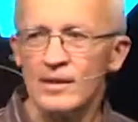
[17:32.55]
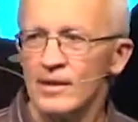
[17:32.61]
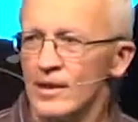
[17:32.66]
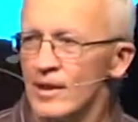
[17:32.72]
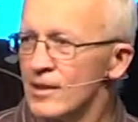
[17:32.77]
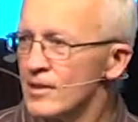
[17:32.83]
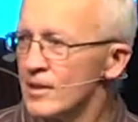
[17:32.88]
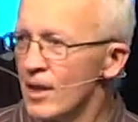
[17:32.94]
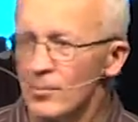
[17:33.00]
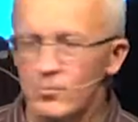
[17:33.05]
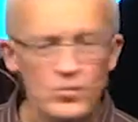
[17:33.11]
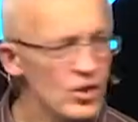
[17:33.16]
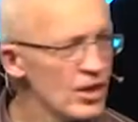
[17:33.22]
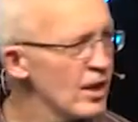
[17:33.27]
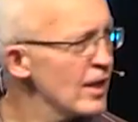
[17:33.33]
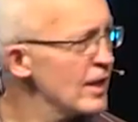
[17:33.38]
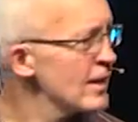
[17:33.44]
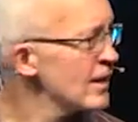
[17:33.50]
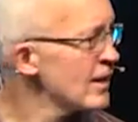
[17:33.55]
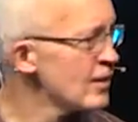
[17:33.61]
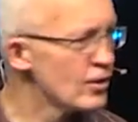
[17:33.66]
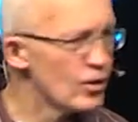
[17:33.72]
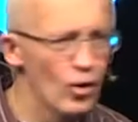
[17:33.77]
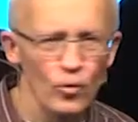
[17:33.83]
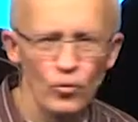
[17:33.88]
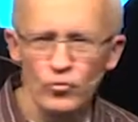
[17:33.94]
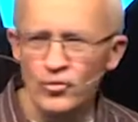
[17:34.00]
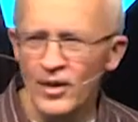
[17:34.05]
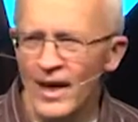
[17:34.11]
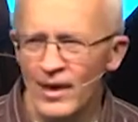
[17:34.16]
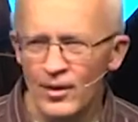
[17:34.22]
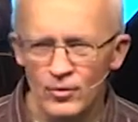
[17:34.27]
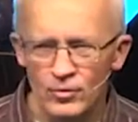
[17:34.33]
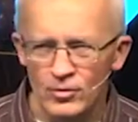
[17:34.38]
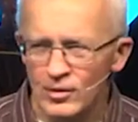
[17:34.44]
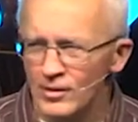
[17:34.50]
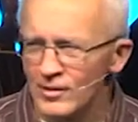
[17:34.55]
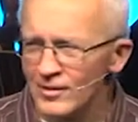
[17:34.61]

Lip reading: it comes in and it goes out.